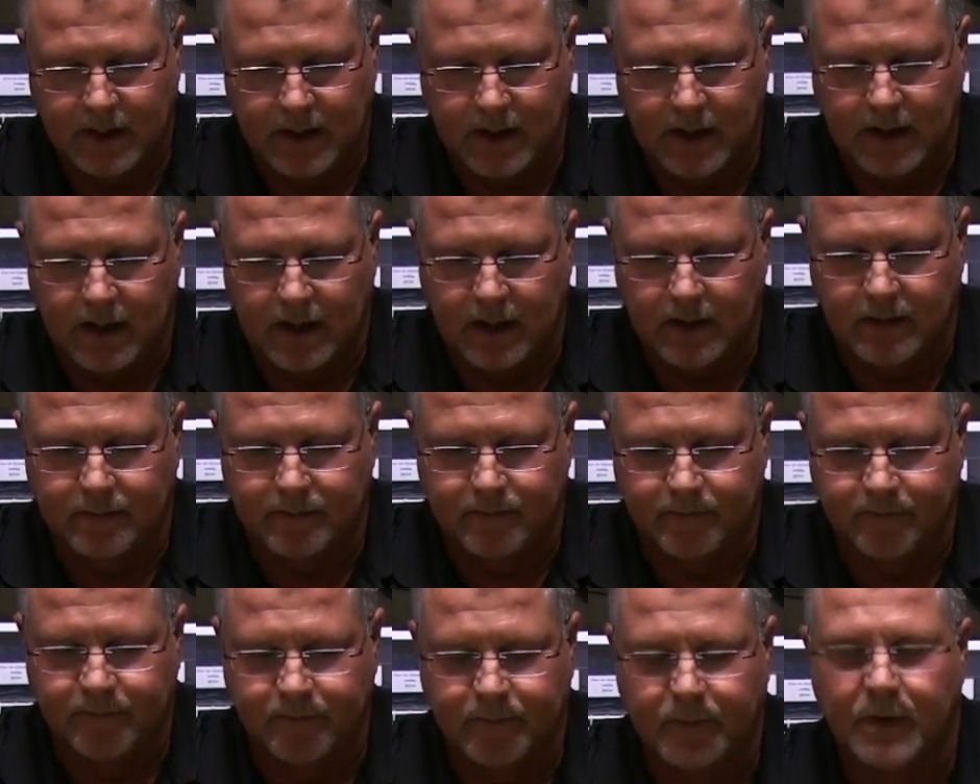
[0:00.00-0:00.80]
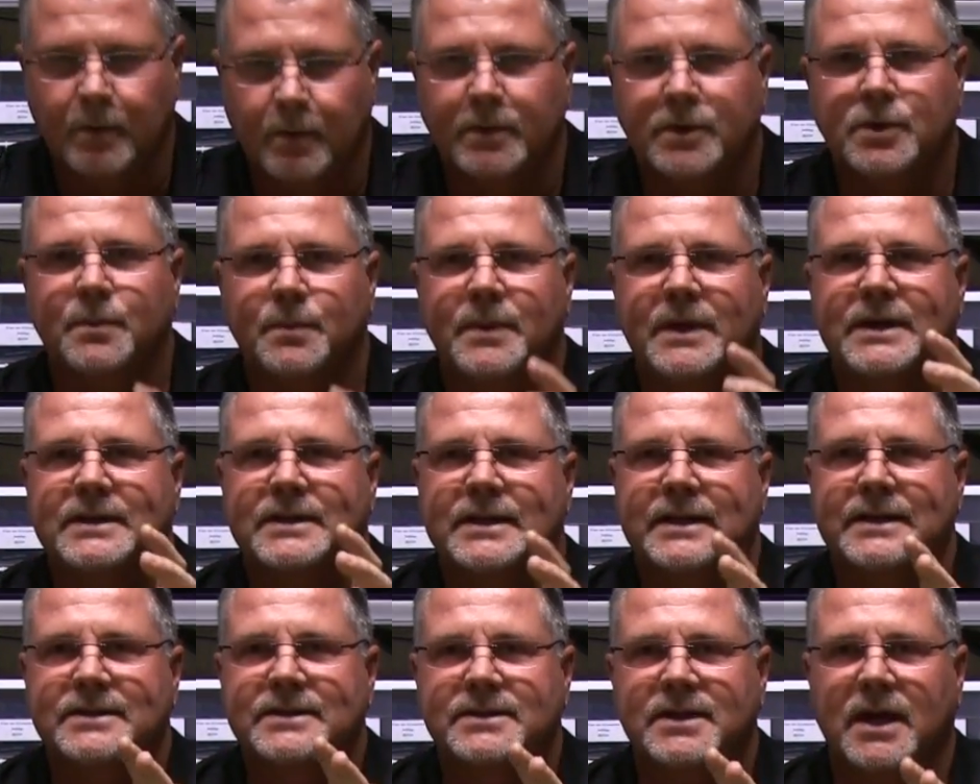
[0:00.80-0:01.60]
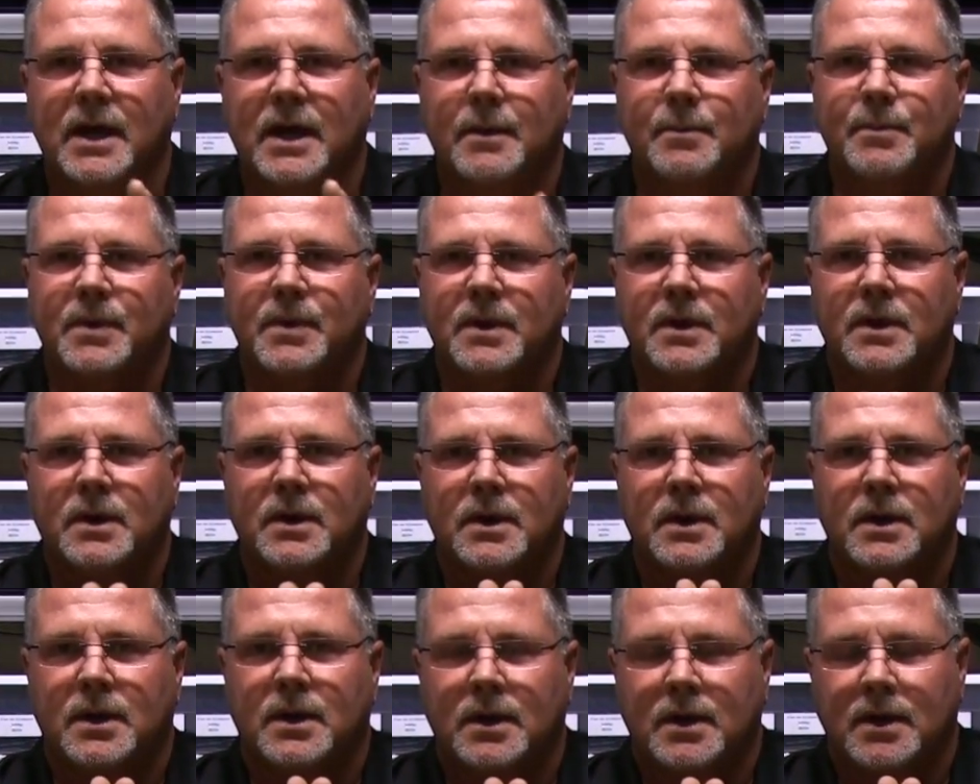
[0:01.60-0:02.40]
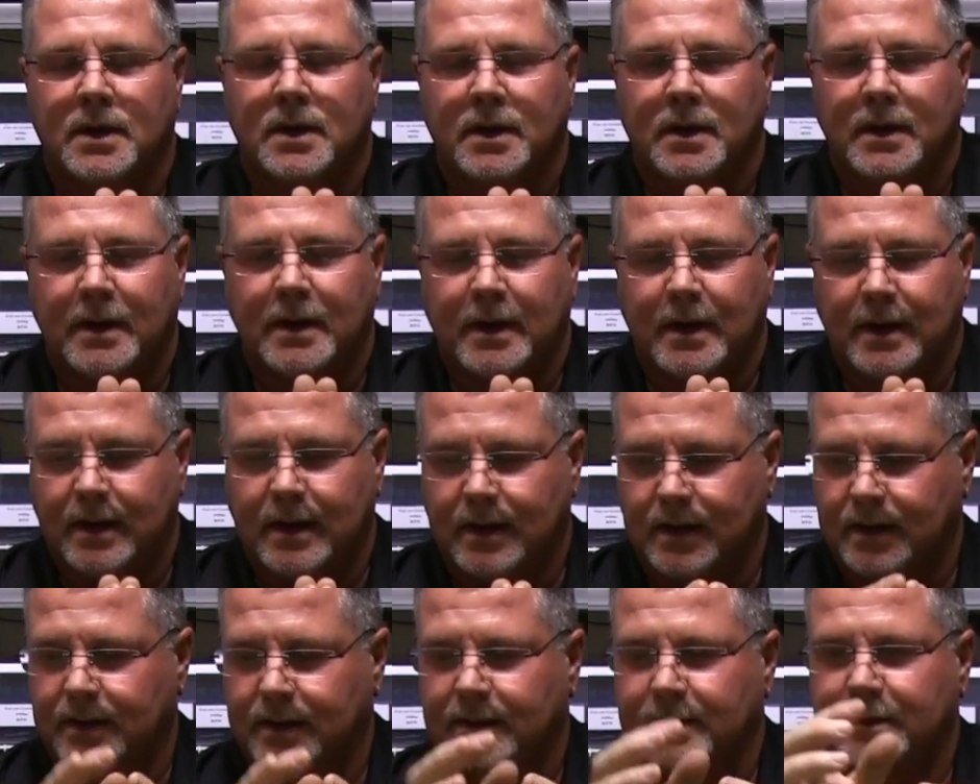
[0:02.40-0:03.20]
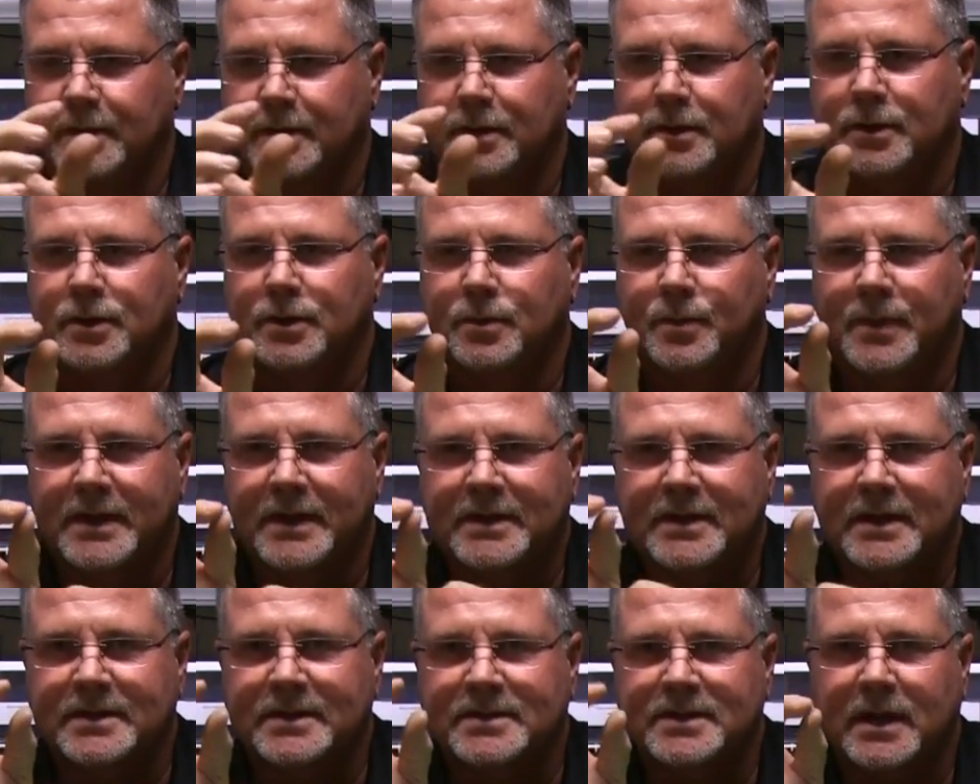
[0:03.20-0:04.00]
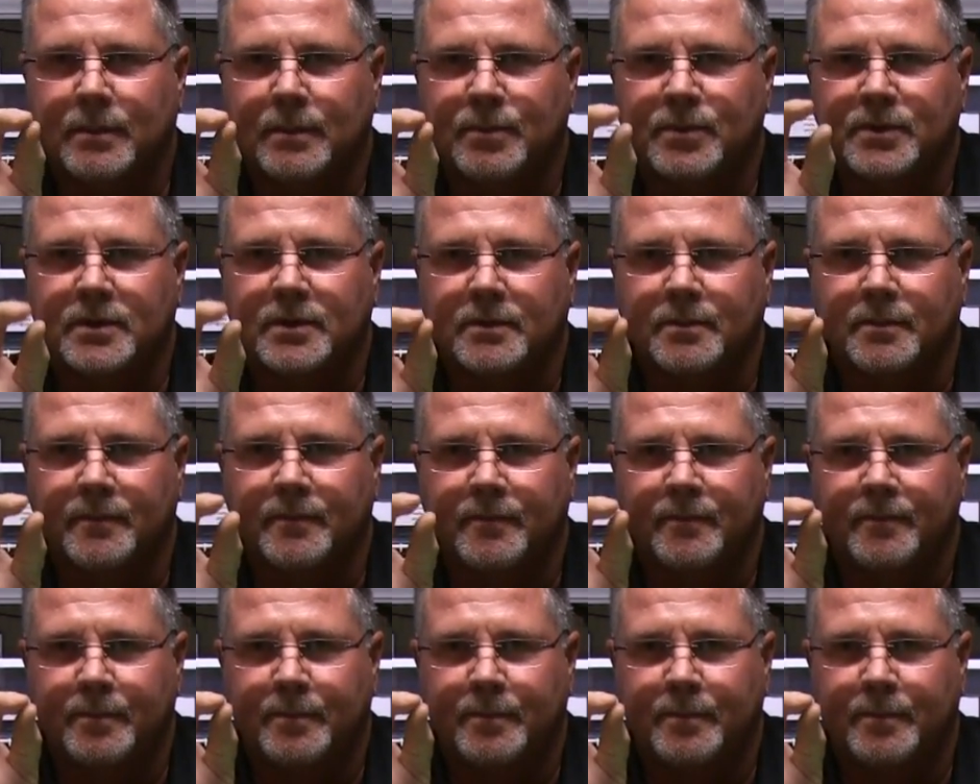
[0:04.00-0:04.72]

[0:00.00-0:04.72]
When you pick things up with your